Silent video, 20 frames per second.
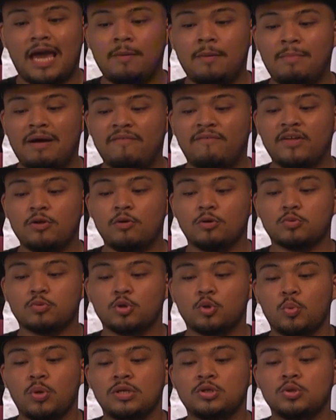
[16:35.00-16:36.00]
And my videos
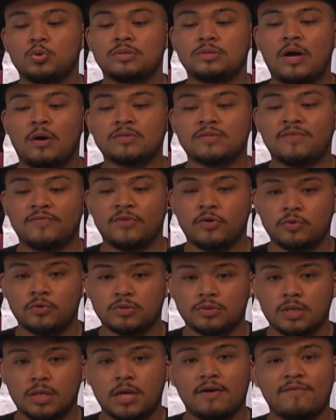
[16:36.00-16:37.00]
were doing 2,000
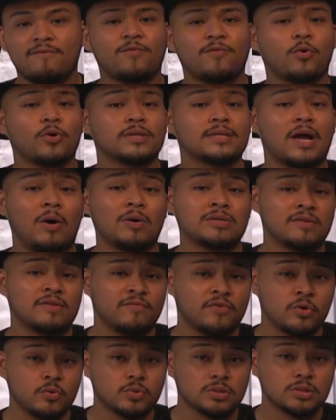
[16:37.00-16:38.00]
views,
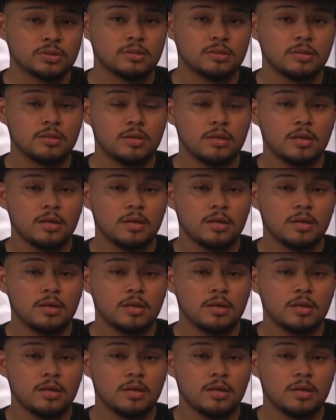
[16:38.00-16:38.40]
4,000 views.